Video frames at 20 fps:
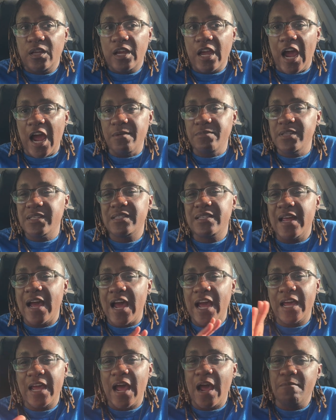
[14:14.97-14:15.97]

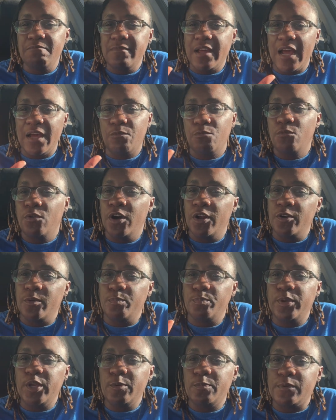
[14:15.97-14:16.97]
not one of
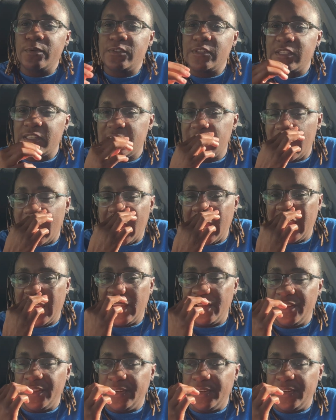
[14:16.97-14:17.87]
the people just like